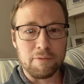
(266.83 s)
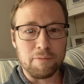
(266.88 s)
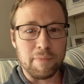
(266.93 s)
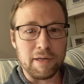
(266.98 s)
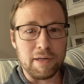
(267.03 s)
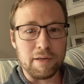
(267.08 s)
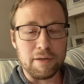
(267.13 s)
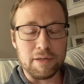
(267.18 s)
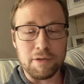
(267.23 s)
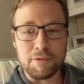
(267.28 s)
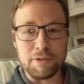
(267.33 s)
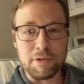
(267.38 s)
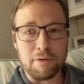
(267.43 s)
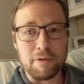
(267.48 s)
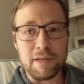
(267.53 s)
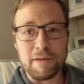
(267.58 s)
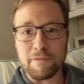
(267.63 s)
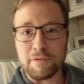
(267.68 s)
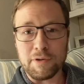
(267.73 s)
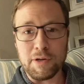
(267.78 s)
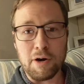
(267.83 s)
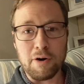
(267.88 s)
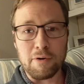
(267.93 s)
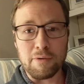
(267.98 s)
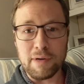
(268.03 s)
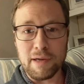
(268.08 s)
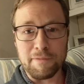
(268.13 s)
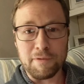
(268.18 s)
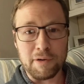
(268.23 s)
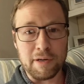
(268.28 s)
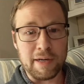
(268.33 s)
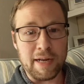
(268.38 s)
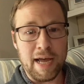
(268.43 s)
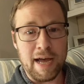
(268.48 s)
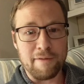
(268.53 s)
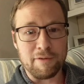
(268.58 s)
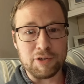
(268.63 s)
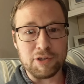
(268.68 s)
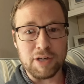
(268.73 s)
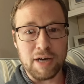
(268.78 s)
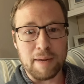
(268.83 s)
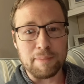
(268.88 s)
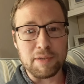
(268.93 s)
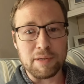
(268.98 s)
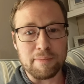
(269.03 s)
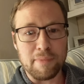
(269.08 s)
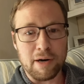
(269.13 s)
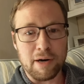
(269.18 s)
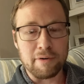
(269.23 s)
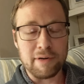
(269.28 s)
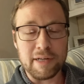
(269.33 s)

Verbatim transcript: when you don't even know if you're going to have a job tomorrow.